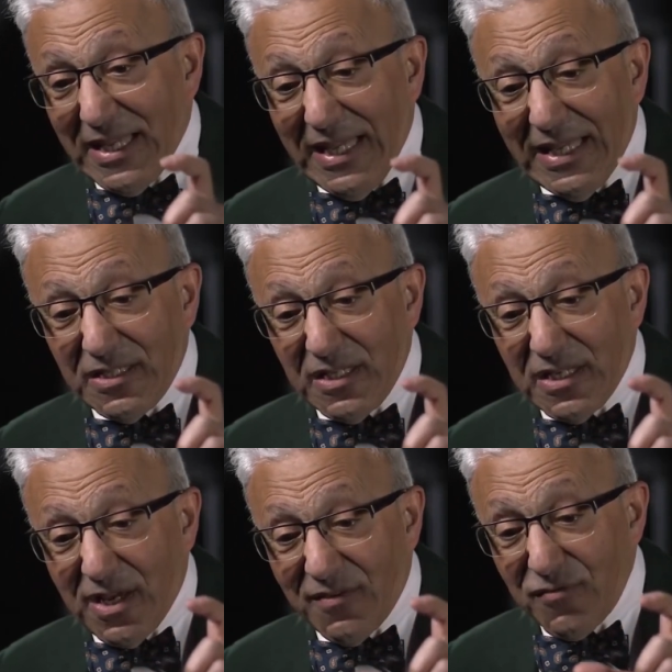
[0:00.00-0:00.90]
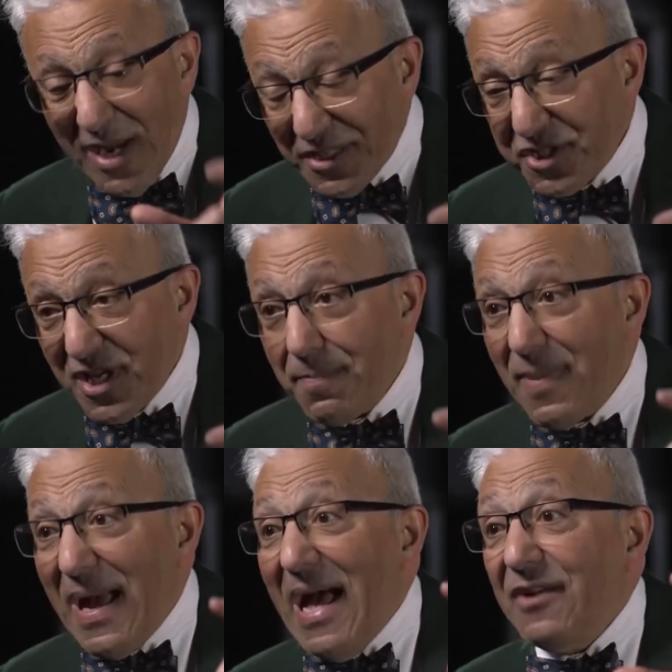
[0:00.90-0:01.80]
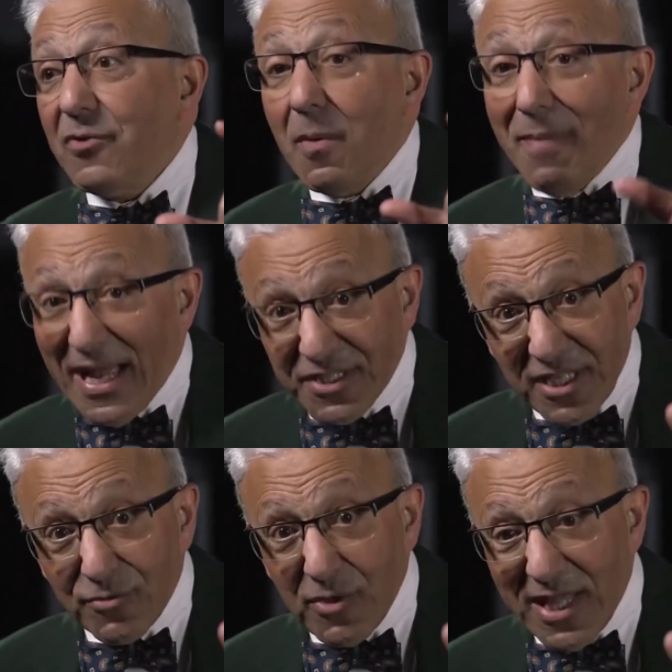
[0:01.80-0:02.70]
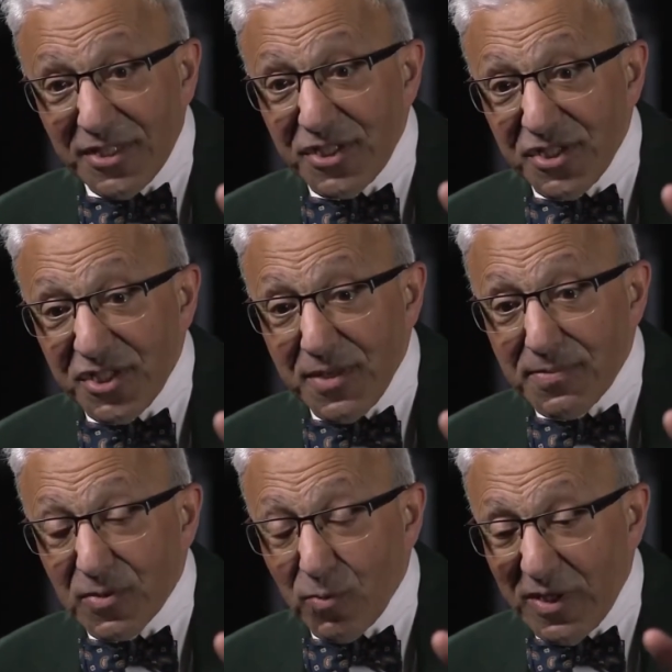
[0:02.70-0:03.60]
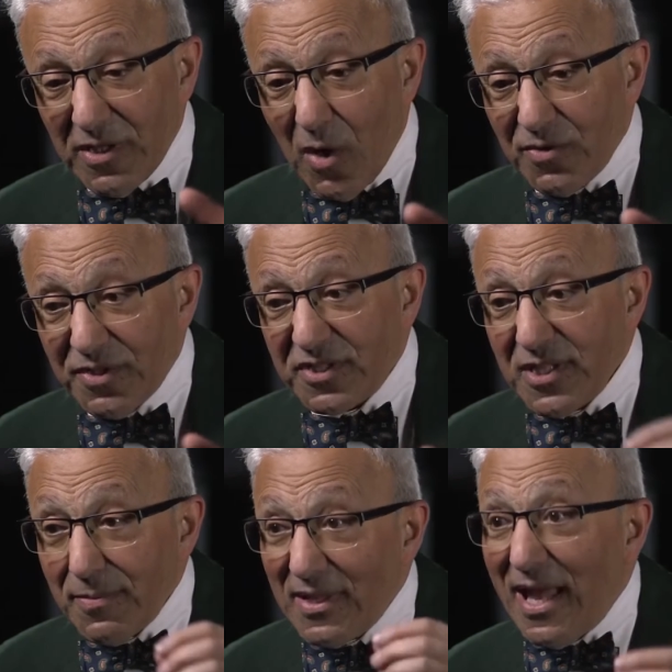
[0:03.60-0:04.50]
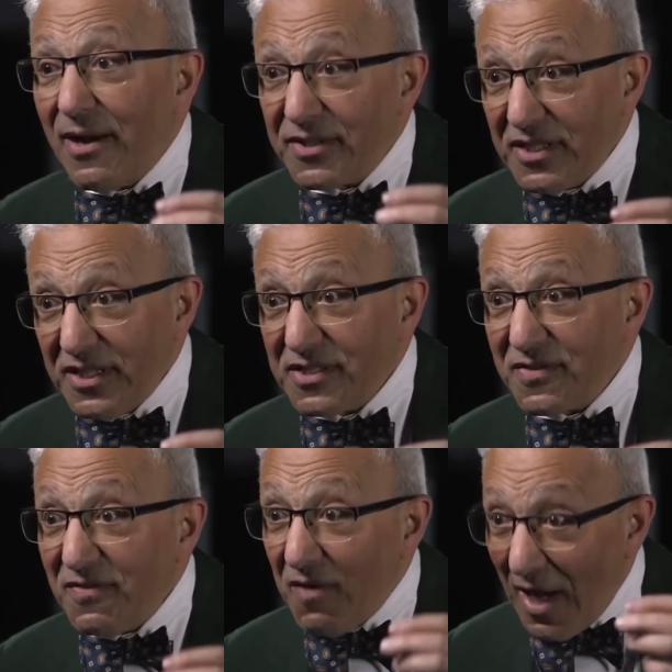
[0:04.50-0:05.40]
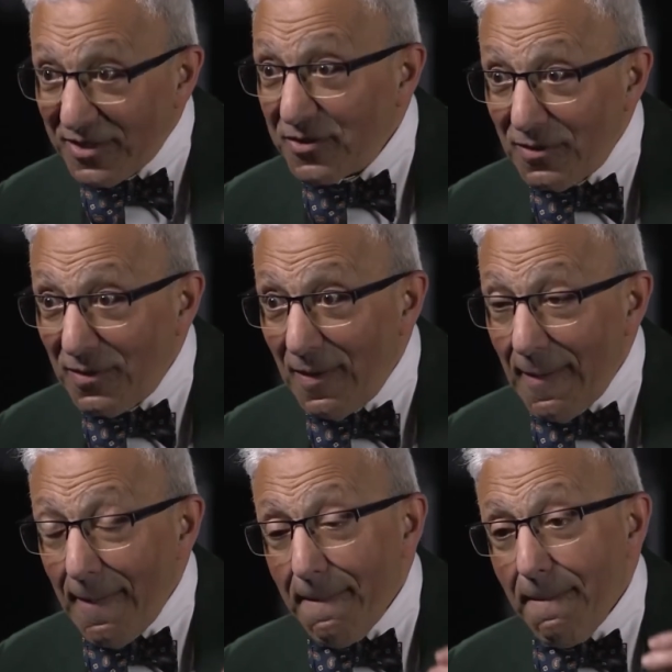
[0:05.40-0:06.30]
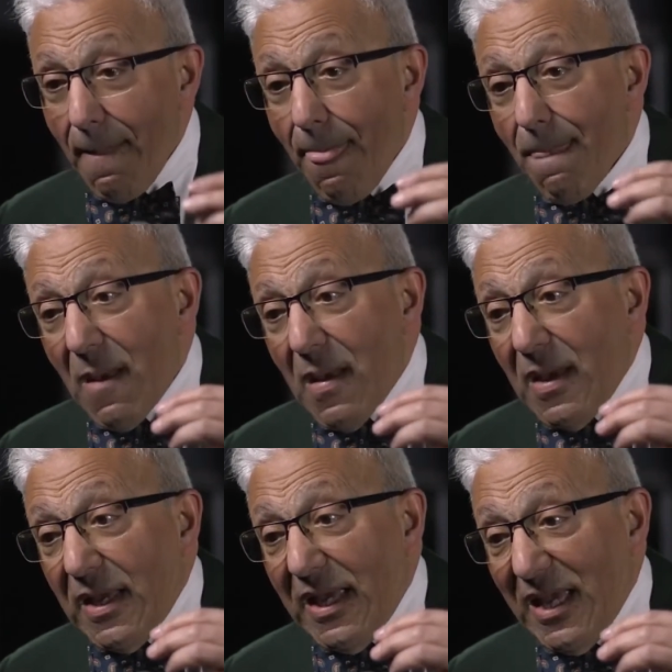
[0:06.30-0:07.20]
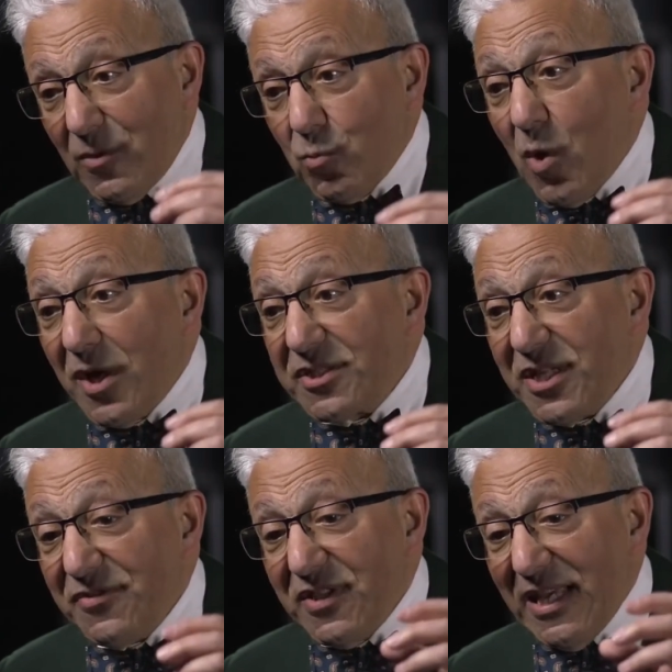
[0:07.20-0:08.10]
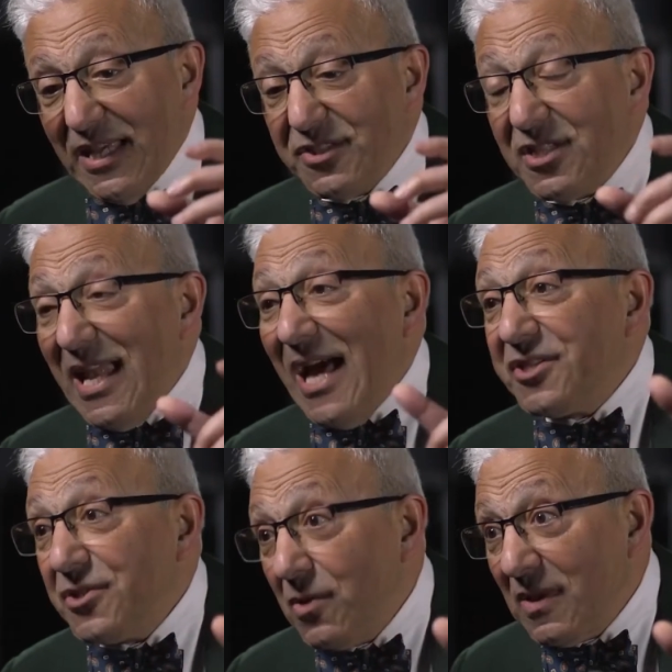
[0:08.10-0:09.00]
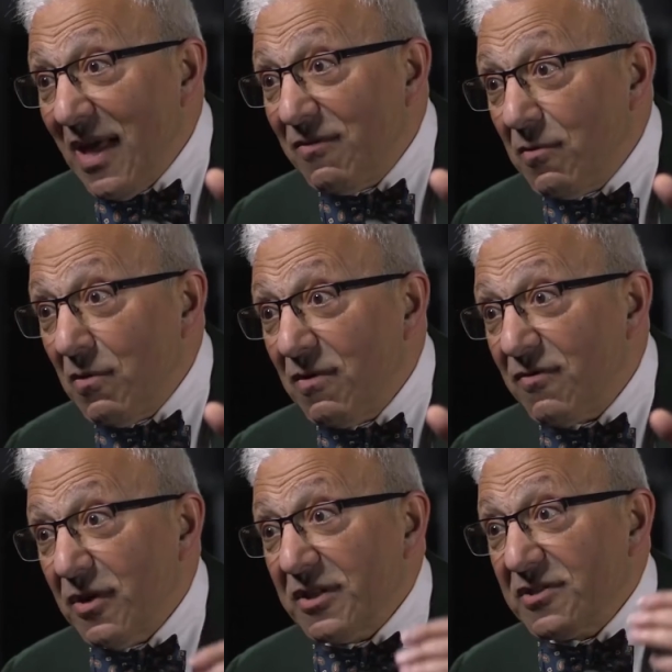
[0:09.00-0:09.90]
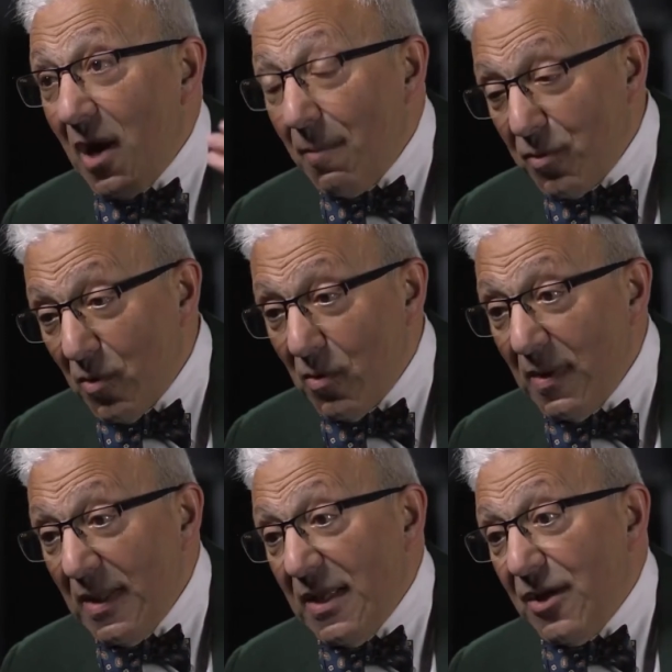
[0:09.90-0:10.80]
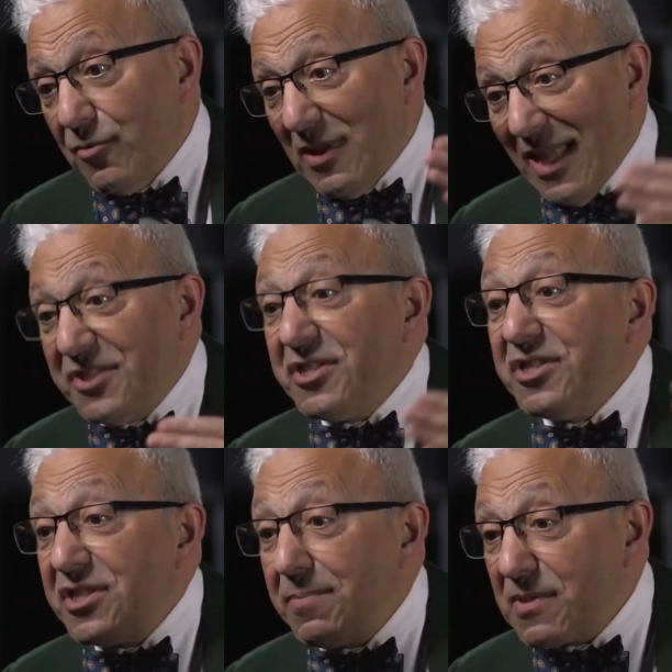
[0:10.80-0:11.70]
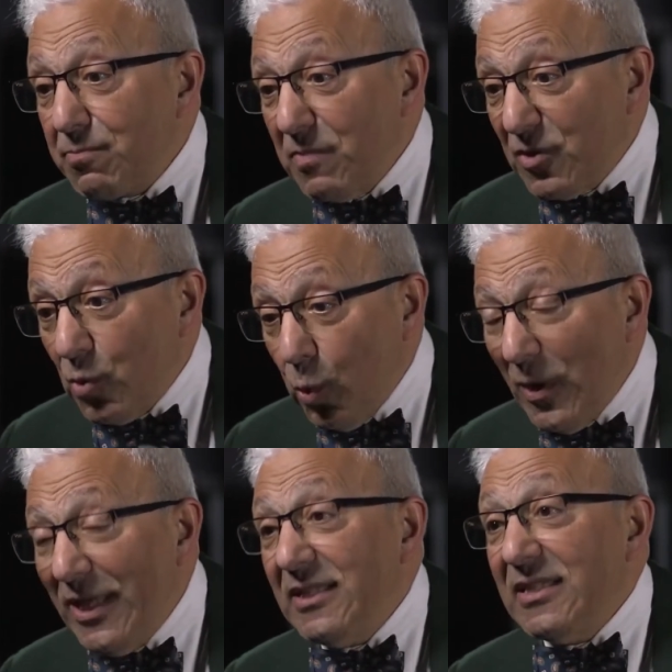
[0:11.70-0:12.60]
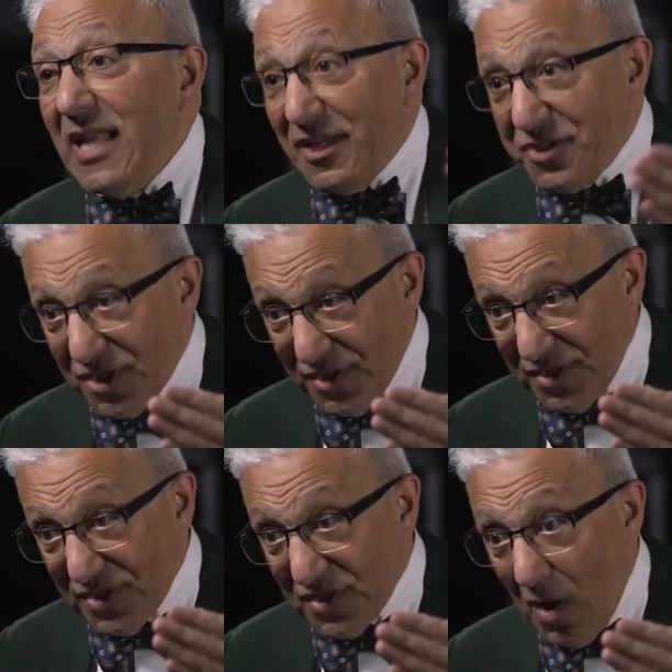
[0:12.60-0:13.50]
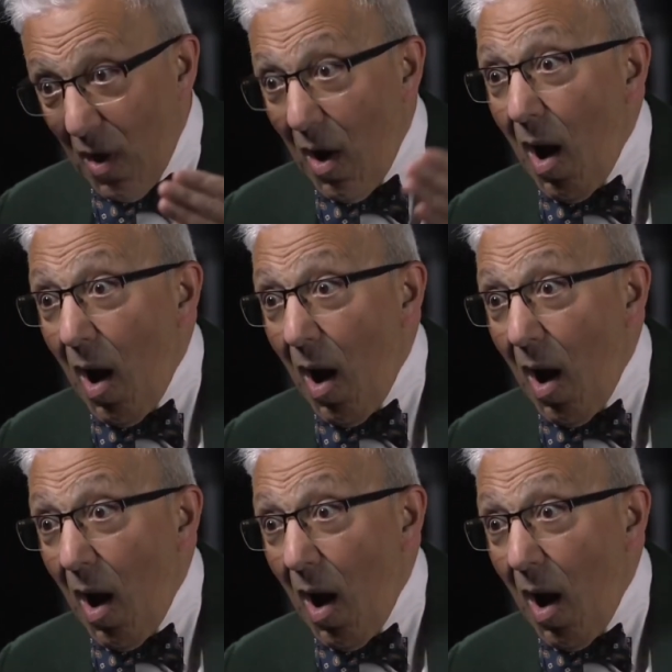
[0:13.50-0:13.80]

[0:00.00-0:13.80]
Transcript: In friendship and romantic relationships, we know that similarity is vital. It works at the international level. For example, relationships between nations are